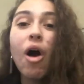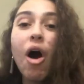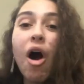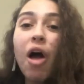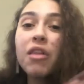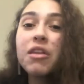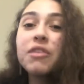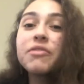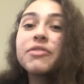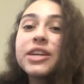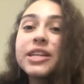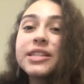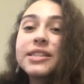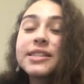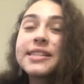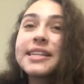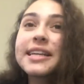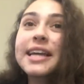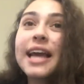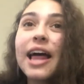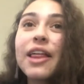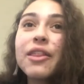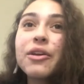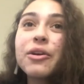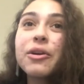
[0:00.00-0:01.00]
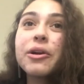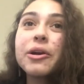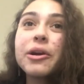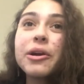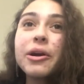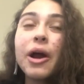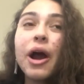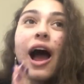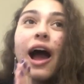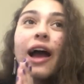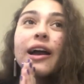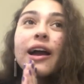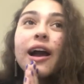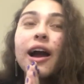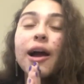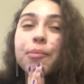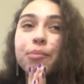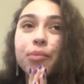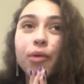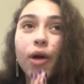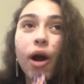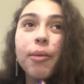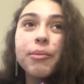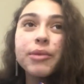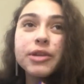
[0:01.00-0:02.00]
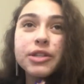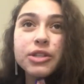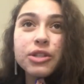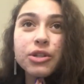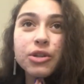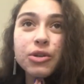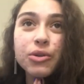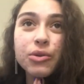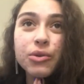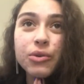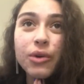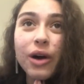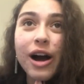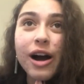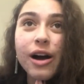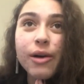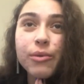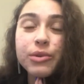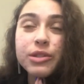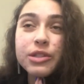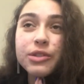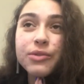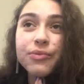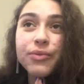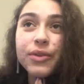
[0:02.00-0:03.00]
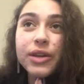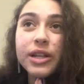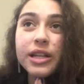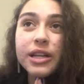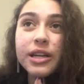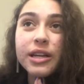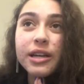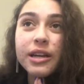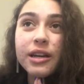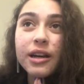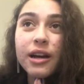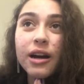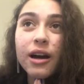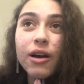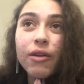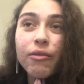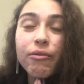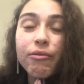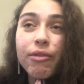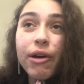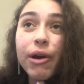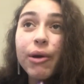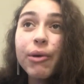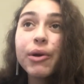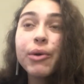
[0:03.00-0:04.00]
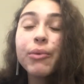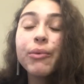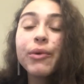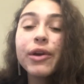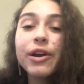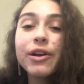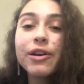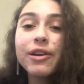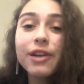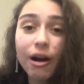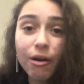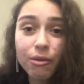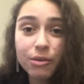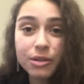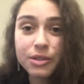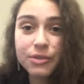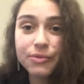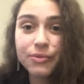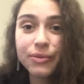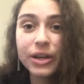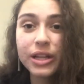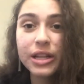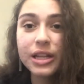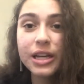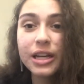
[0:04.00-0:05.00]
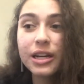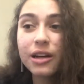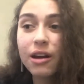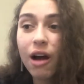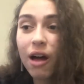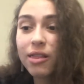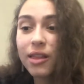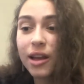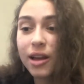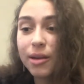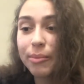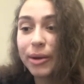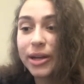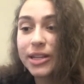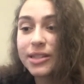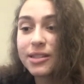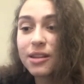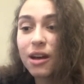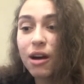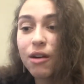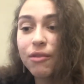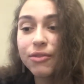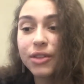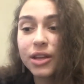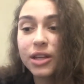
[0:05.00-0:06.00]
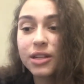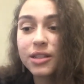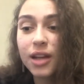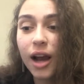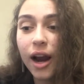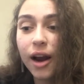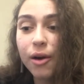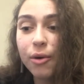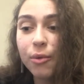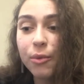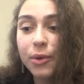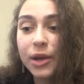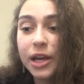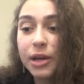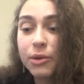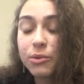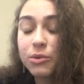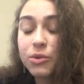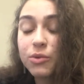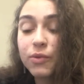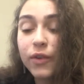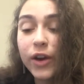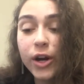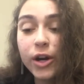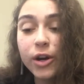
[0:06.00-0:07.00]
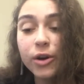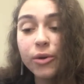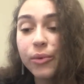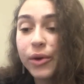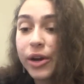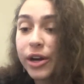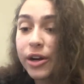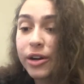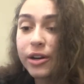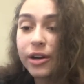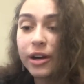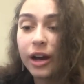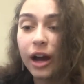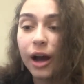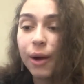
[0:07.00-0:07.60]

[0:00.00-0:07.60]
All of this together, I promise you, I was feeling very weird. I was feeling not like myself the entire week. It was very weird.